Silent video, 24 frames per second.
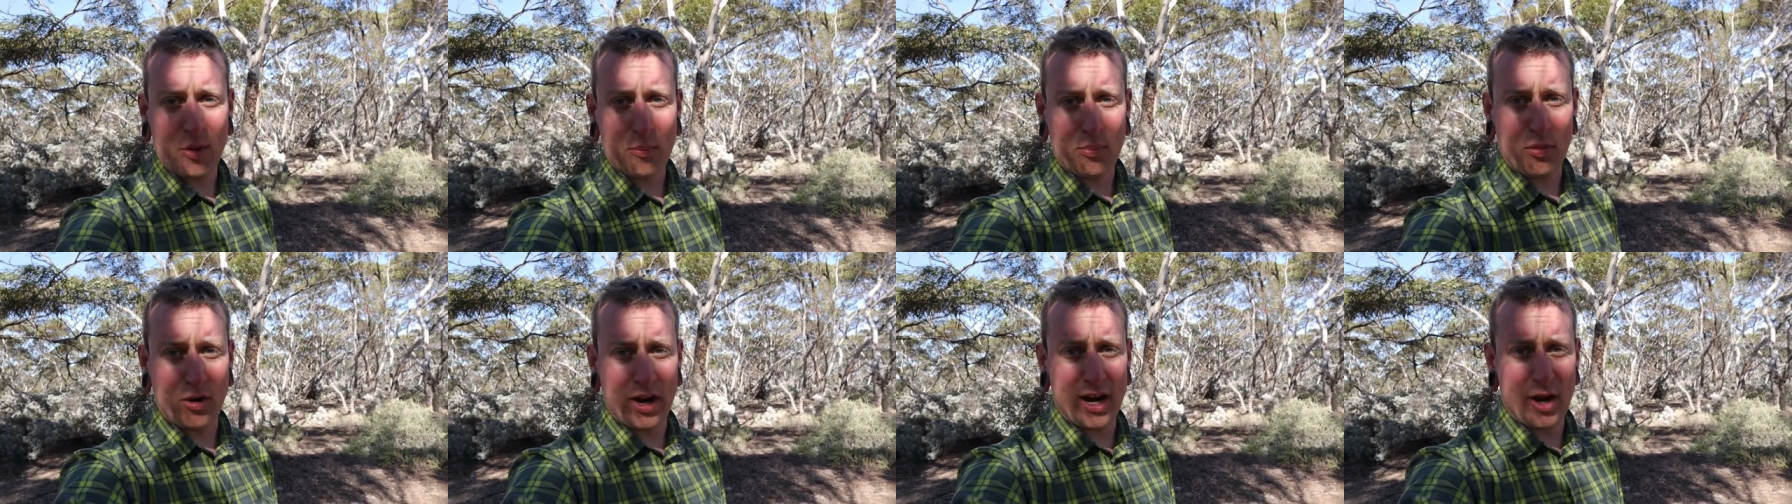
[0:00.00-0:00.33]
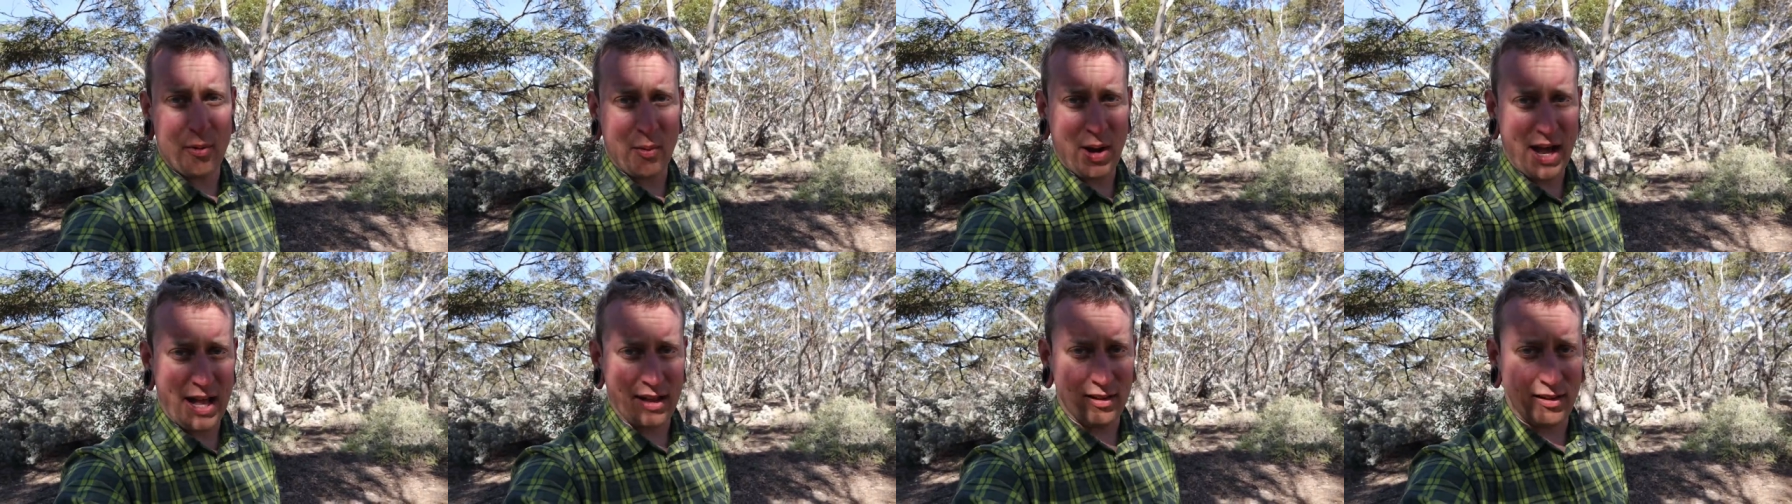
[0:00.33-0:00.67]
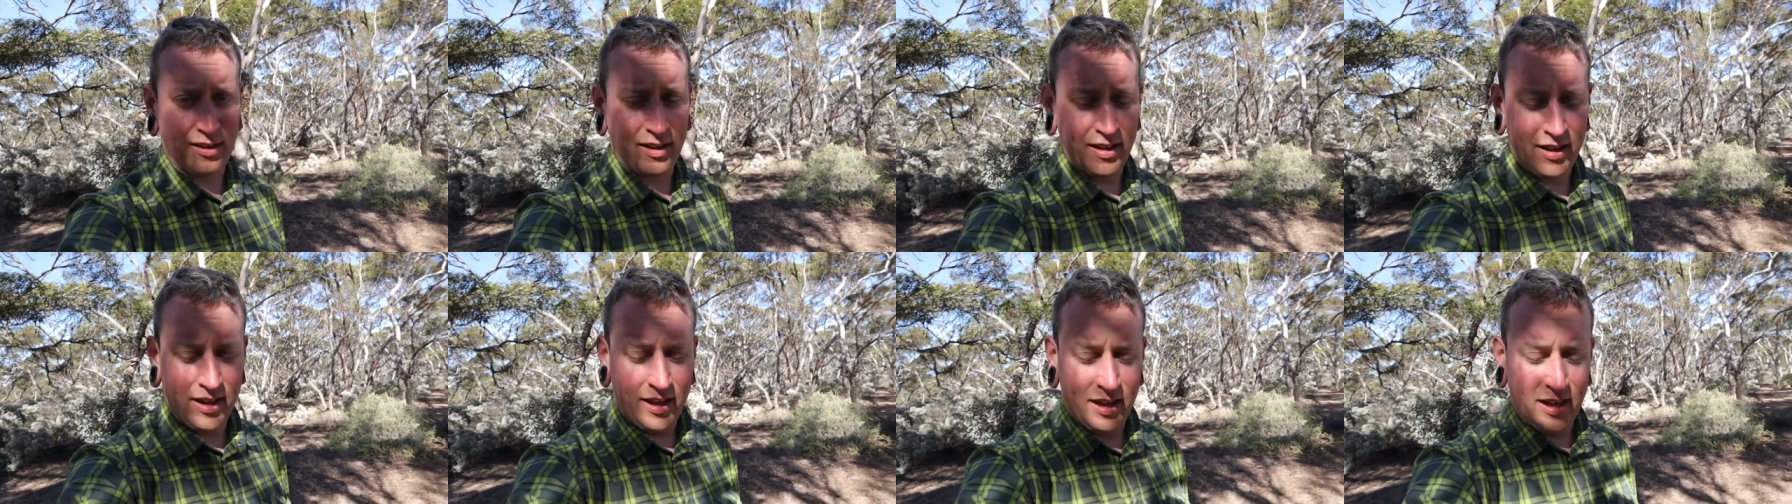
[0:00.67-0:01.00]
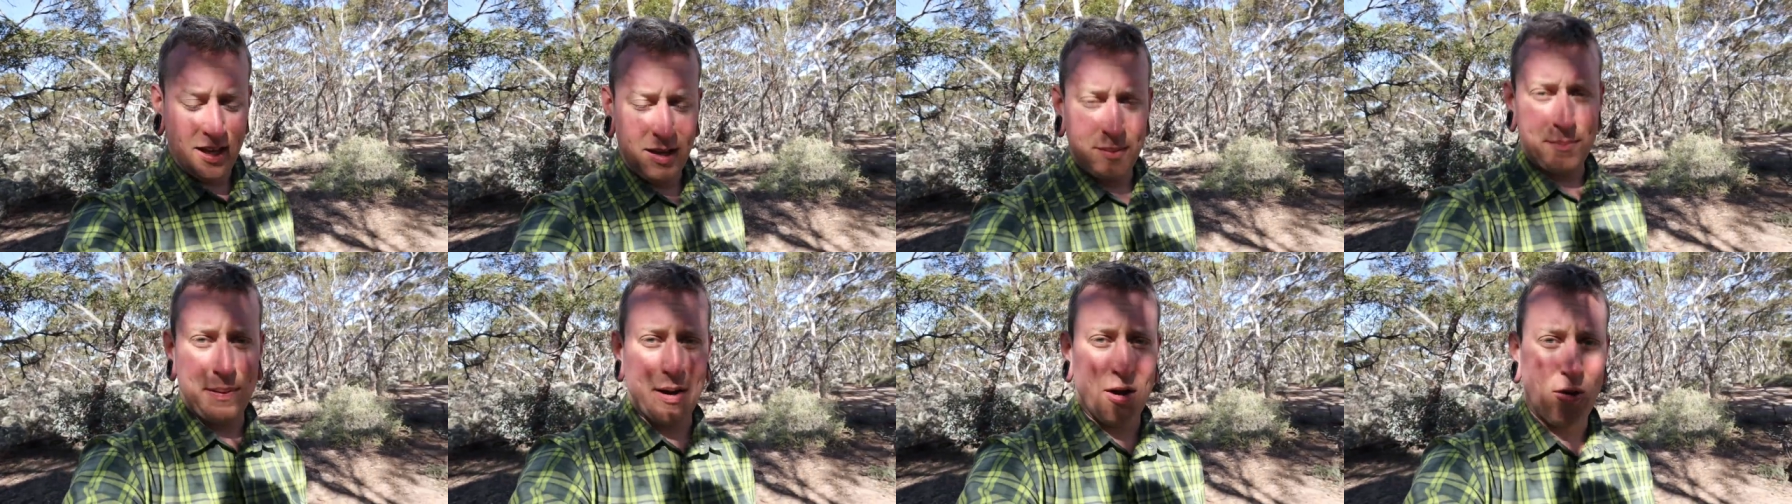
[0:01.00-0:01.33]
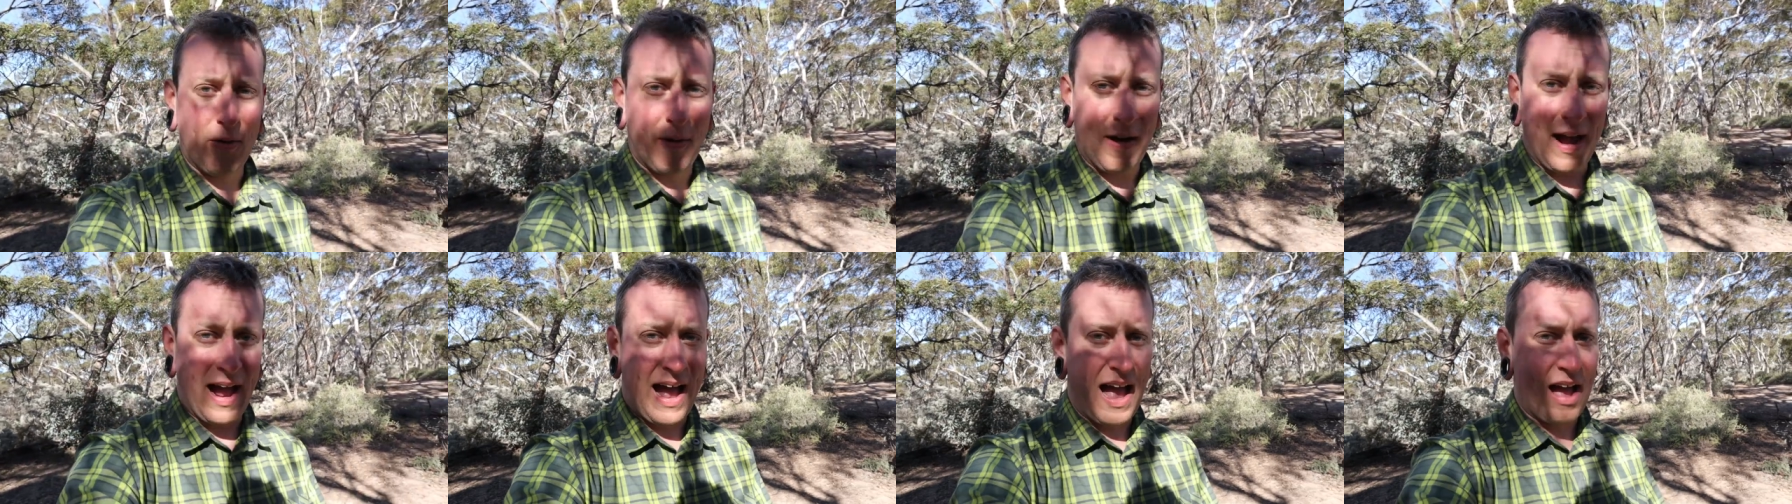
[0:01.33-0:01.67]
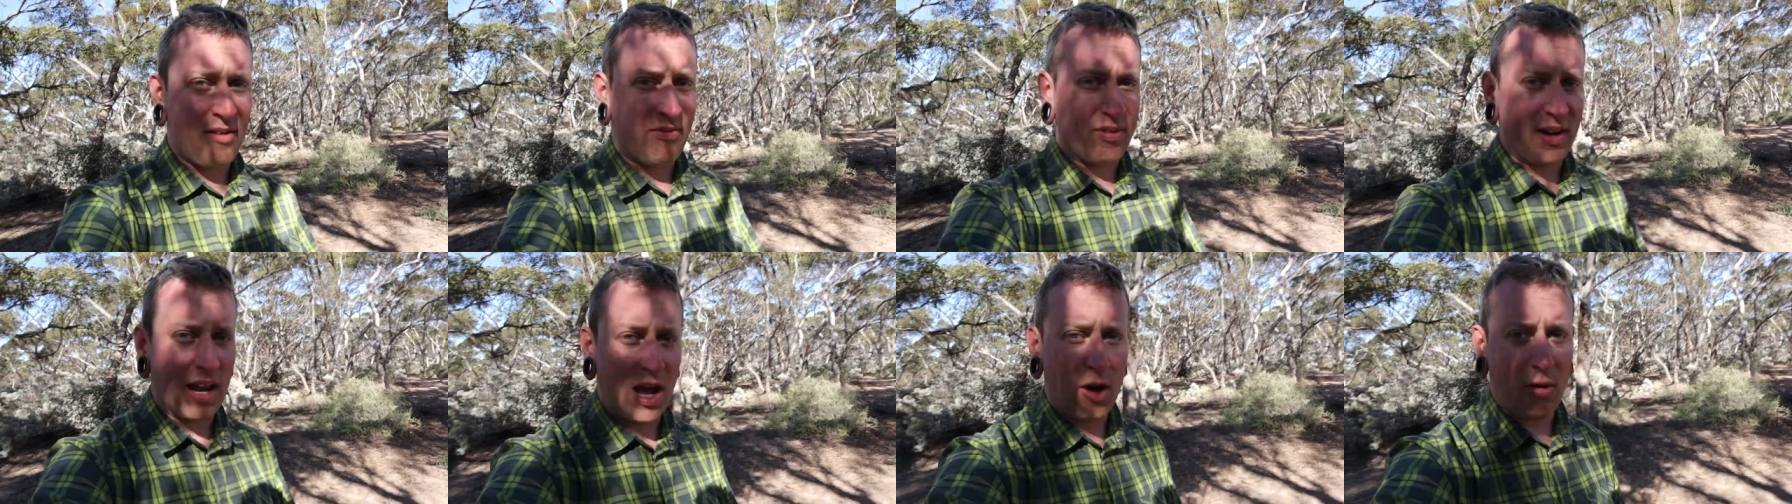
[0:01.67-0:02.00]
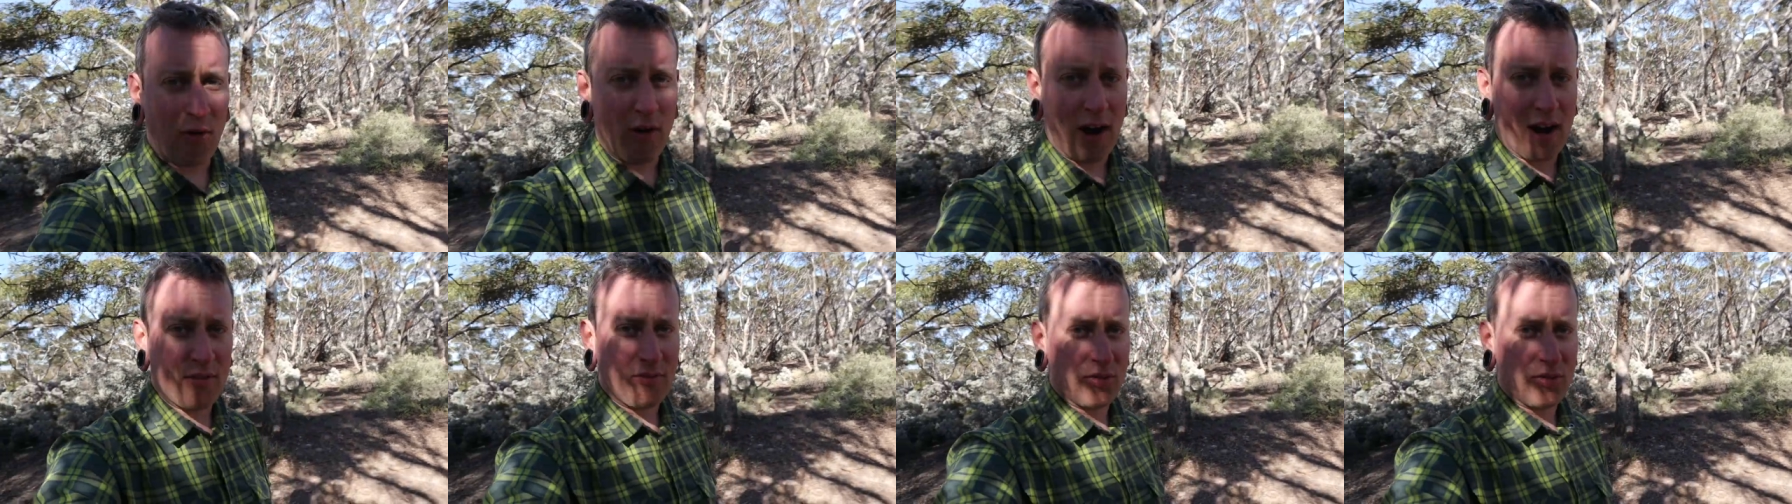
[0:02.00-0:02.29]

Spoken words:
out pretty well. About half an hour